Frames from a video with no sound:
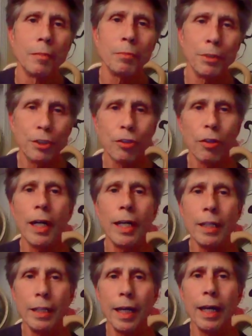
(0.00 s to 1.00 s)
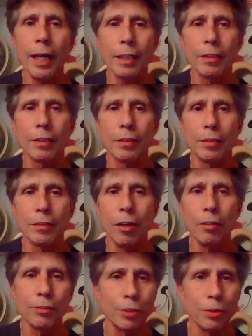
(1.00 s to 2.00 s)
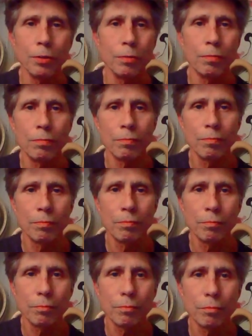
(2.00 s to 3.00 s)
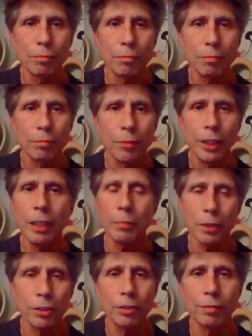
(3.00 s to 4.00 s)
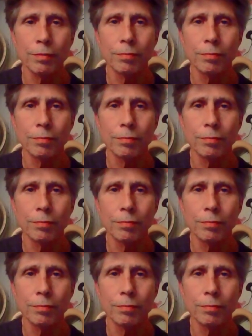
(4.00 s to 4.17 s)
portray that onto the image.